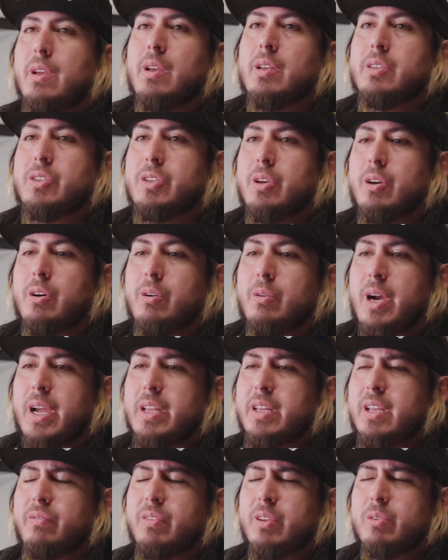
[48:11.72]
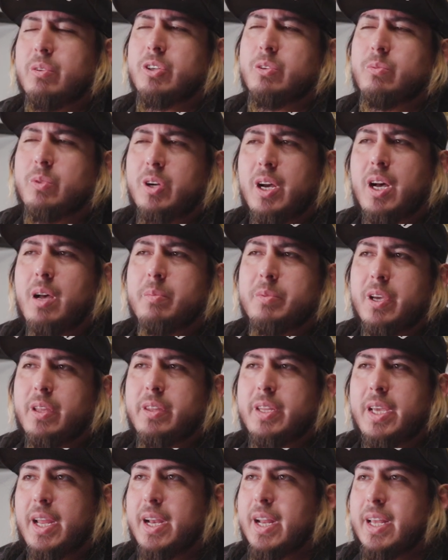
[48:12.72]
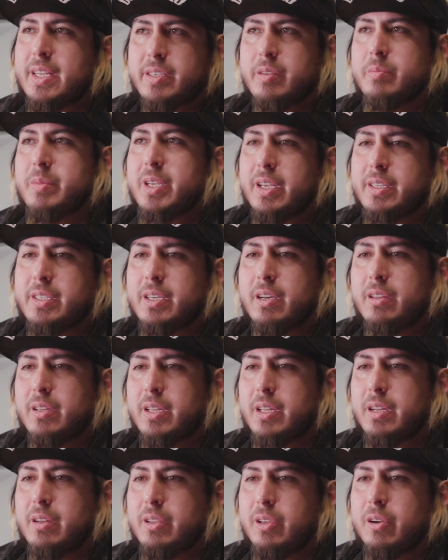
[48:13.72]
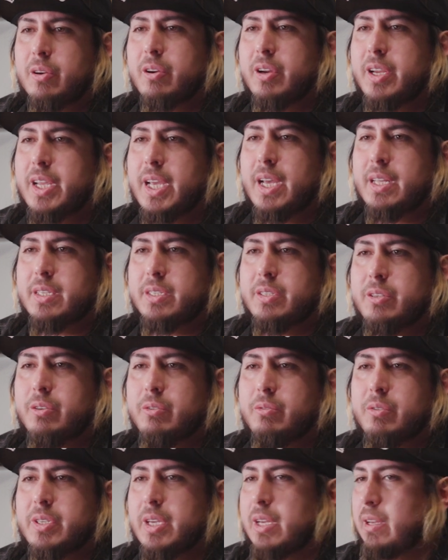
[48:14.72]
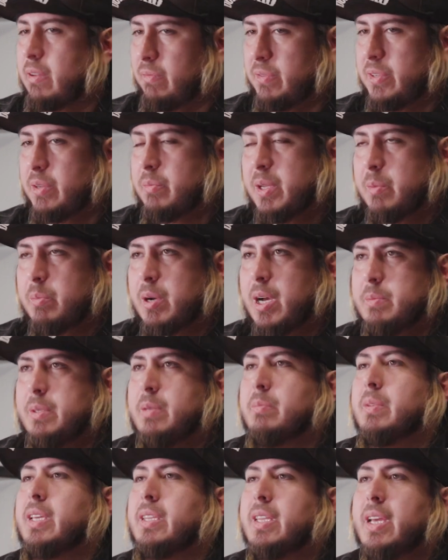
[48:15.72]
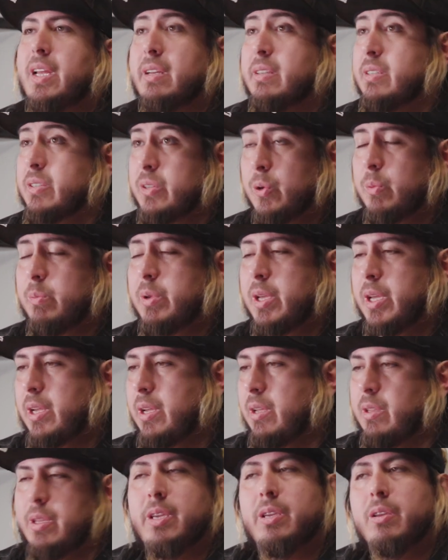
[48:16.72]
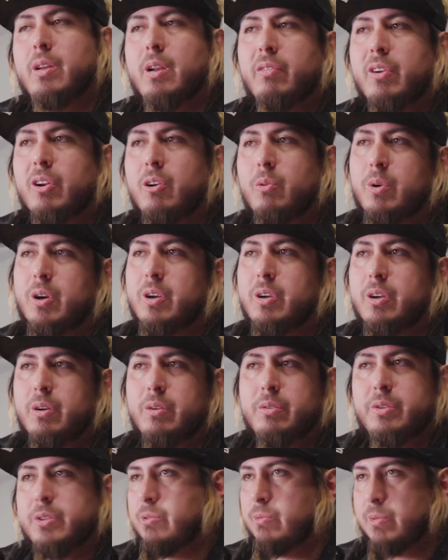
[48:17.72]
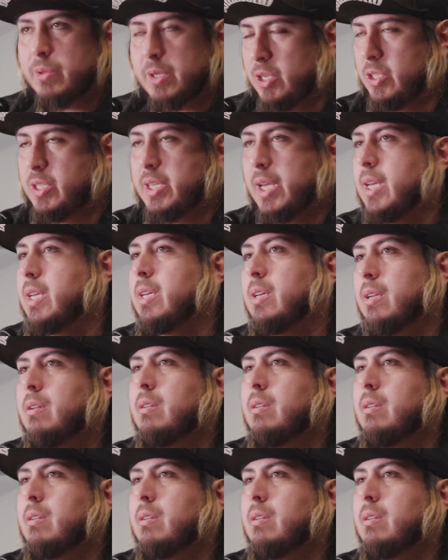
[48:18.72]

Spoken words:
So I definitely wish I would have hopped on that. And that's something I tell a lot of the younger cats too. It's like if something pops up like that and it's no pay, like you never know where it goes. Just take it.